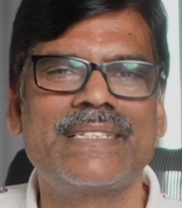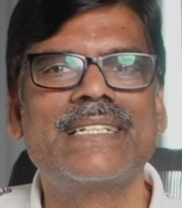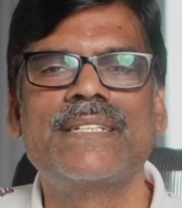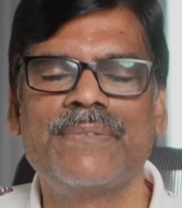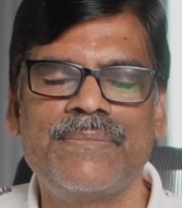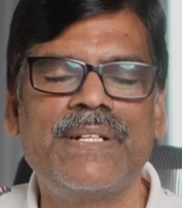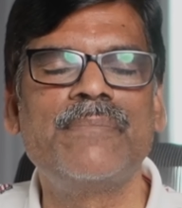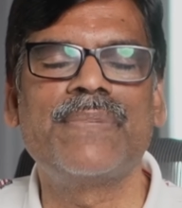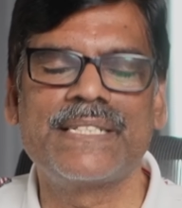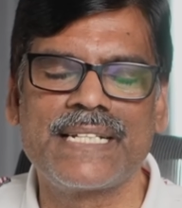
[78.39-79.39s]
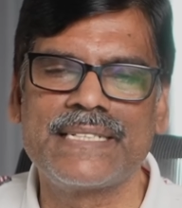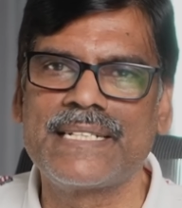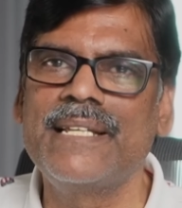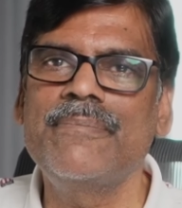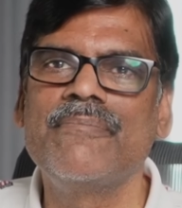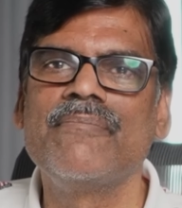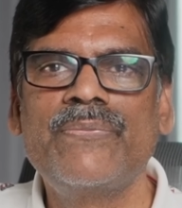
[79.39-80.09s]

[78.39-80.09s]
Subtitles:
650 precisely,